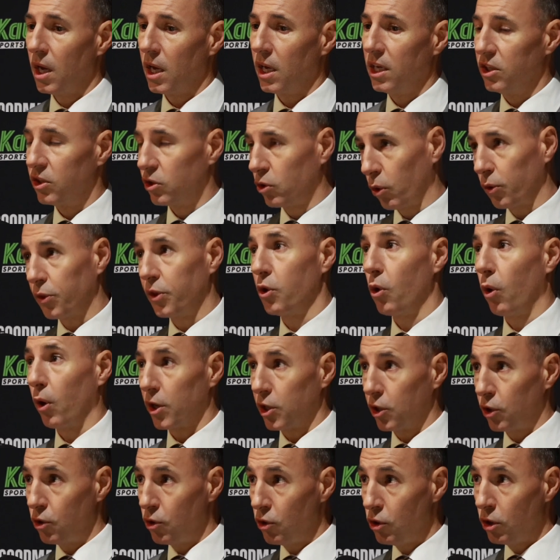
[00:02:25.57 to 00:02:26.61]
He's got the
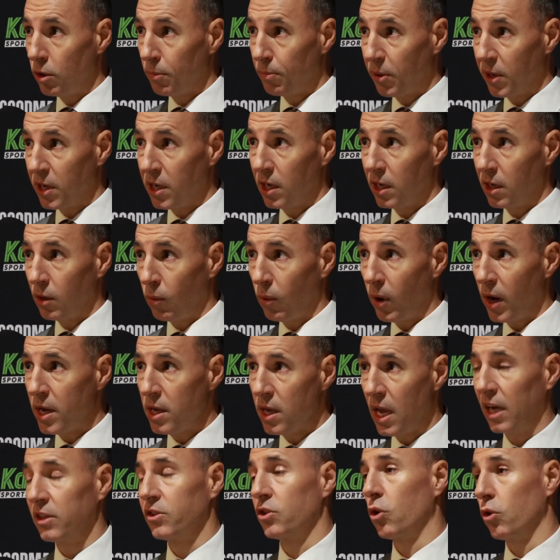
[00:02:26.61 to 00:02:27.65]
IQ to beat Inoue.
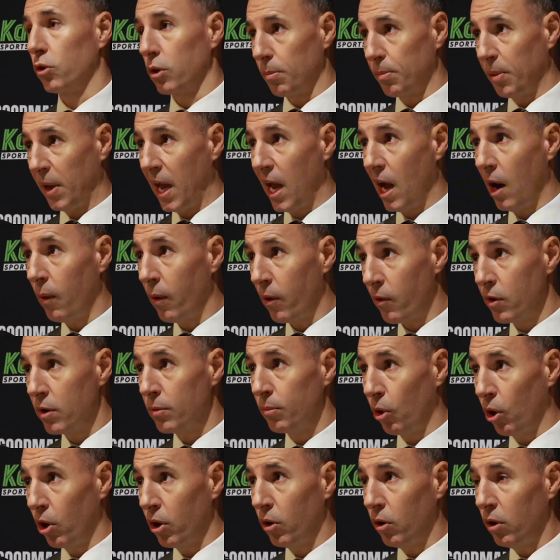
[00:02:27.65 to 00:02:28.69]
He hasn't got the power in
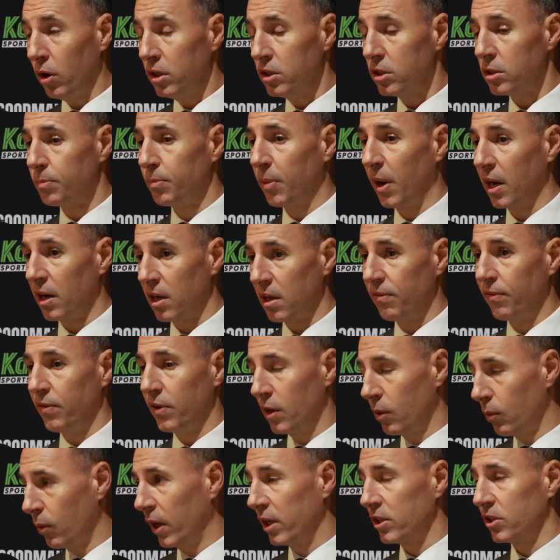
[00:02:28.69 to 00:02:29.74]
my eyes, but if
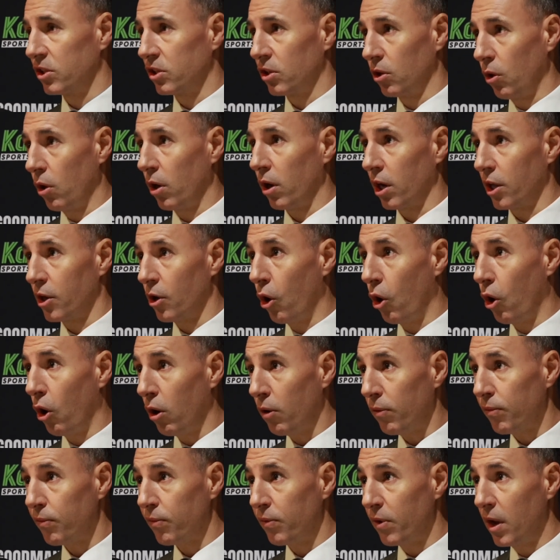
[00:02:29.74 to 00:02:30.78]
Inoue is slightly
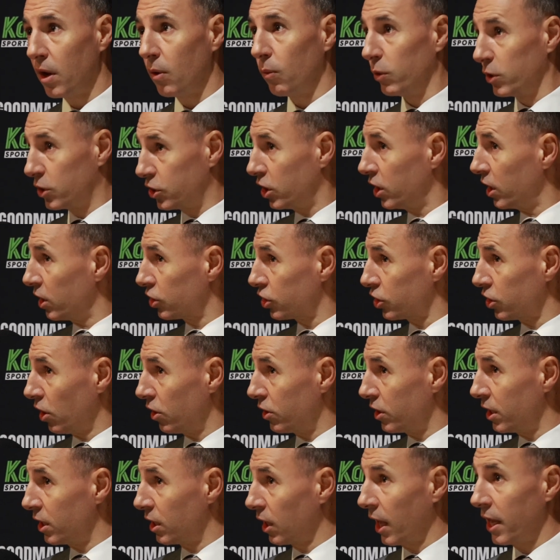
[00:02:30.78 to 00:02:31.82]
off, which he has
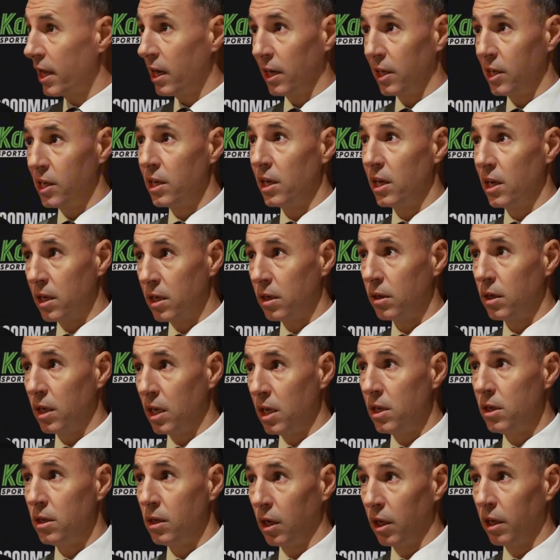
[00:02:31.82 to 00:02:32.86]
shown it lately,
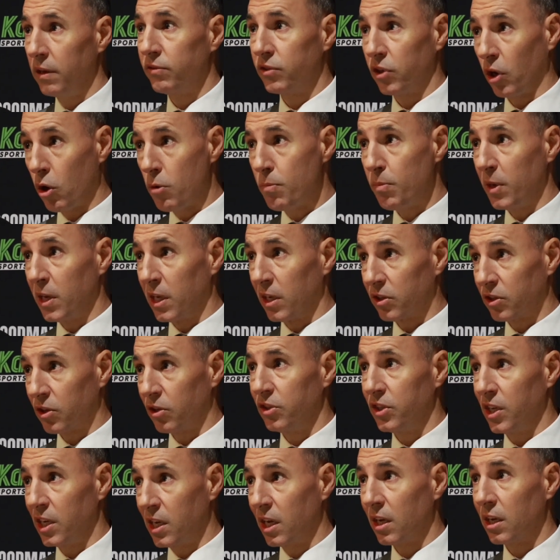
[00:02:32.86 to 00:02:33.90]
he leaves openings
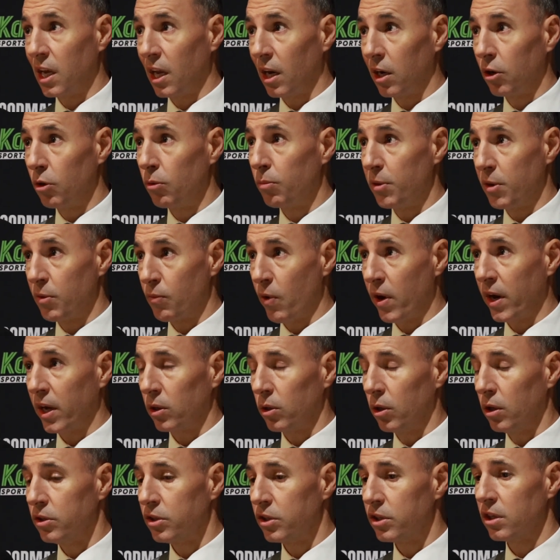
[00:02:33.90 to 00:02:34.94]
because he can get a little bit
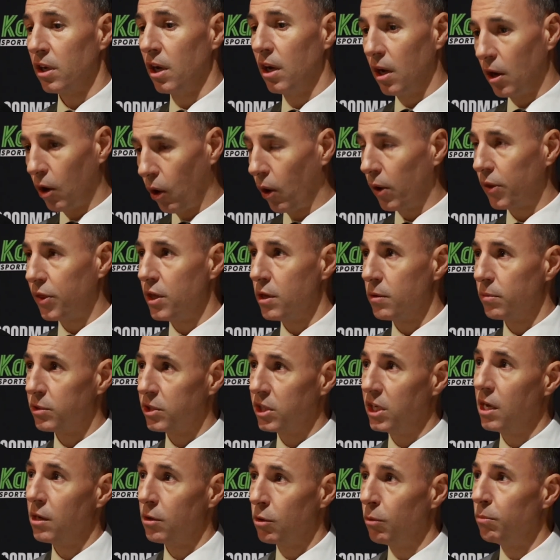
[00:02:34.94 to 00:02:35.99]
reckless. I think
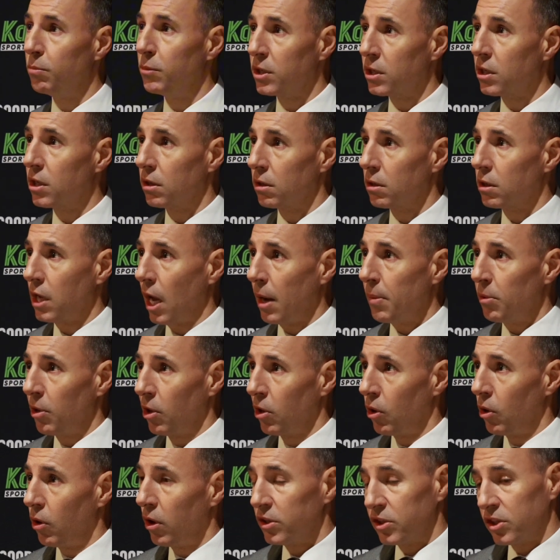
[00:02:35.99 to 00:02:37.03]
Sam Goodman can
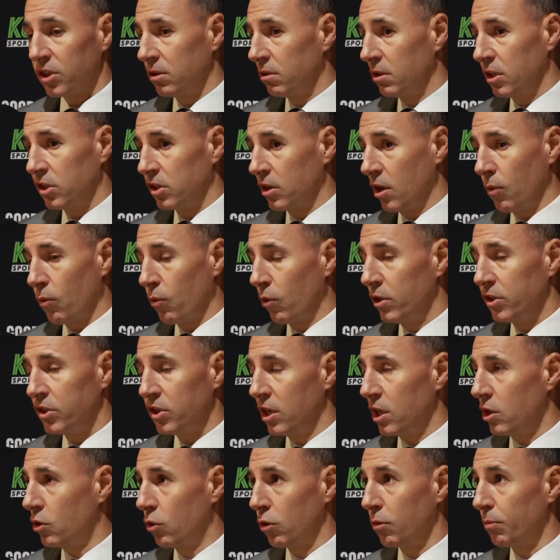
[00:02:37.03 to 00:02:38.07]
capitalise, and there's no
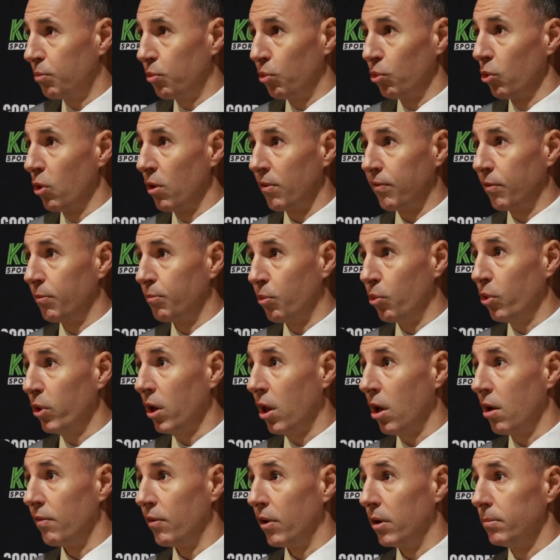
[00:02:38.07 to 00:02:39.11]
reason he couldn't pull off a
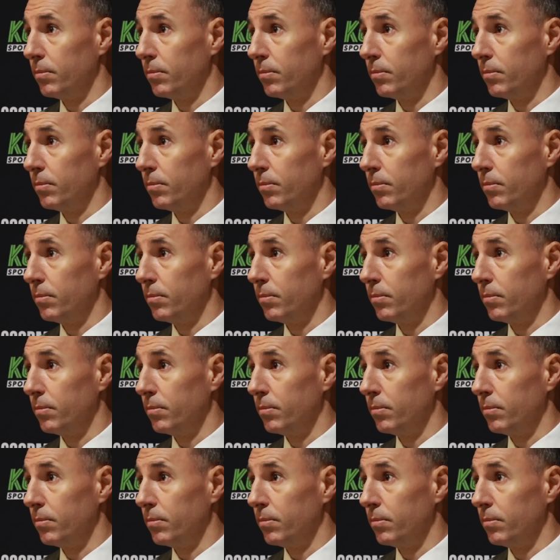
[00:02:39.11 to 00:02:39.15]
boil over.